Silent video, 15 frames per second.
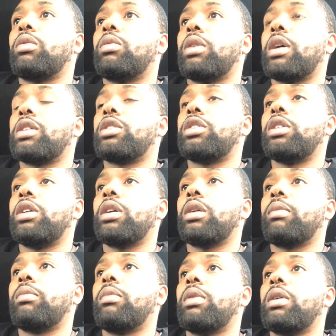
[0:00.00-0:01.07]
as
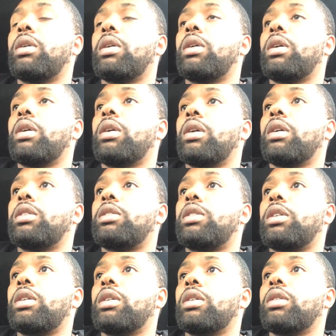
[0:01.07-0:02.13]
GM,
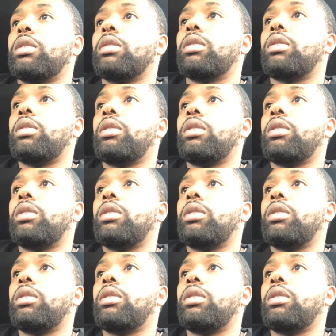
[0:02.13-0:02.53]
until